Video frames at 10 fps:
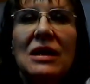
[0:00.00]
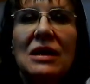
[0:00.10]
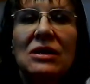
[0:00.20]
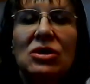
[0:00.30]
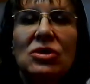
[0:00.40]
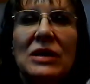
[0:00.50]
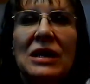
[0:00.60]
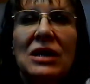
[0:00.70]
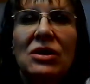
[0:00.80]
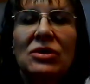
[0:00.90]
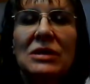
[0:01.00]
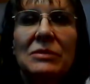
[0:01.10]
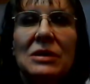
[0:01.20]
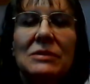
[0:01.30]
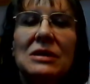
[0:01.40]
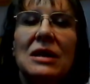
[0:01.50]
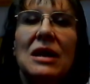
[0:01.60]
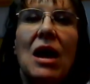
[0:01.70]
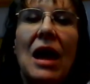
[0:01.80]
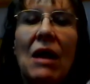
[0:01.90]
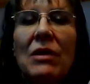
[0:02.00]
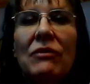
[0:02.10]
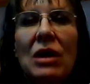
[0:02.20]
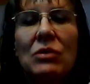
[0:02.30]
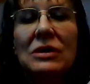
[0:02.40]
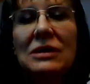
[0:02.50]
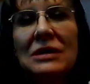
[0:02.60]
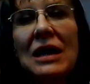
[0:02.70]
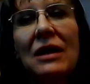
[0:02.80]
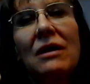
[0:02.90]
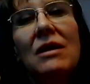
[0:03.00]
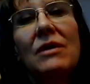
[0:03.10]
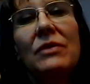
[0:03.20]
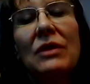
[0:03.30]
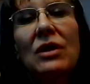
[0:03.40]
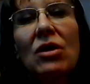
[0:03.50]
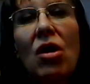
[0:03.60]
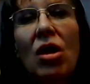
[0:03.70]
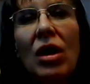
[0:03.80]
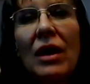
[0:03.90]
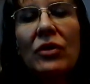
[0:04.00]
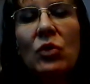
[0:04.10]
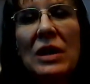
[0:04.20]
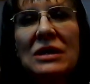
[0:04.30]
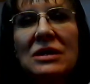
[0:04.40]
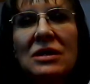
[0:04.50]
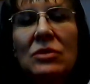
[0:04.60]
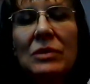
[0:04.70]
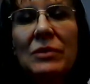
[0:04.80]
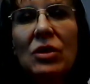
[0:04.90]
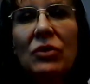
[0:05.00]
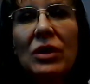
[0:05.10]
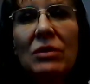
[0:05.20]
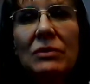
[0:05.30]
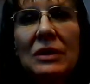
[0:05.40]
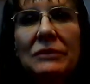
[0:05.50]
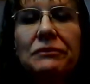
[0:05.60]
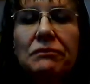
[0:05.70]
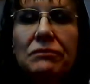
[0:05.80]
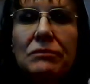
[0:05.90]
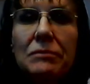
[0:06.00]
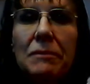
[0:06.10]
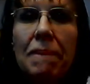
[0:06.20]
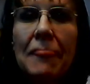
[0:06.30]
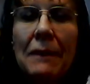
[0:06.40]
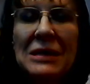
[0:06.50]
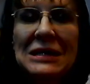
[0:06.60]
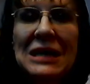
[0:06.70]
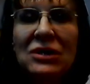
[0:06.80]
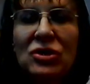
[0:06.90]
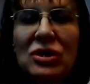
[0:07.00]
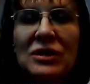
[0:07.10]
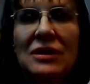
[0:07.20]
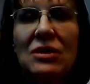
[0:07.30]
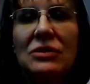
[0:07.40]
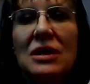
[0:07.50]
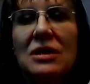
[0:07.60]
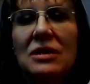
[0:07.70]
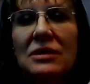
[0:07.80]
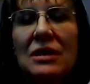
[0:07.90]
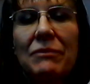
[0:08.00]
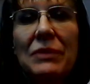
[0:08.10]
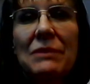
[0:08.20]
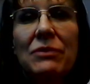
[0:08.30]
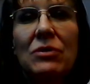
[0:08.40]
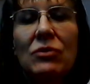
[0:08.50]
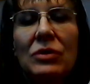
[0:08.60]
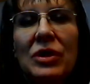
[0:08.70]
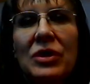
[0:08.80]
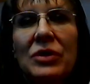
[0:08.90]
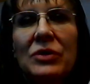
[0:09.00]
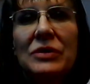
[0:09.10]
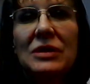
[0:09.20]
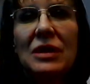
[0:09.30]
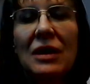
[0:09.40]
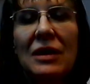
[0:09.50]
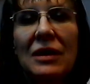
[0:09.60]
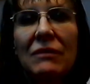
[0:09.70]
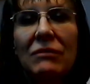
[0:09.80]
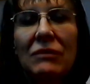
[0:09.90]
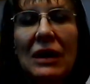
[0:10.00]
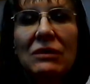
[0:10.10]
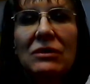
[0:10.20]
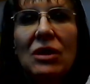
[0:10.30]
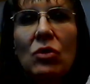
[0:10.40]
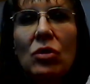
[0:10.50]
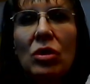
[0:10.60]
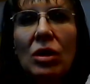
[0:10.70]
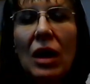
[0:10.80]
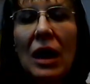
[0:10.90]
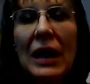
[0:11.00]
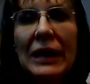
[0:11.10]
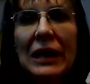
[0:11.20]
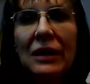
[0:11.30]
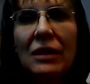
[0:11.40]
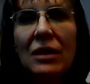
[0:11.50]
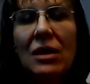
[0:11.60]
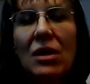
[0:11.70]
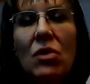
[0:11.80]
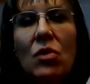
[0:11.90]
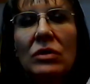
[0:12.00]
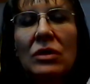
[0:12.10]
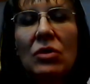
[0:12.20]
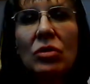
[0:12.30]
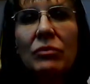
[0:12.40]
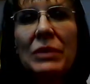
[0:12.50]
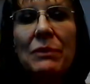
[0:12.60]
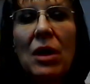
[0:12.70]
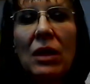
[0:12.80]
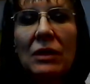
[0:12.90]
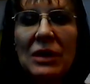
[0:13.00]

it's treating your symptoms. However, I will say that there are other ways to do immunotherapy besides just those. Some people will use like local honey or local bee pollen,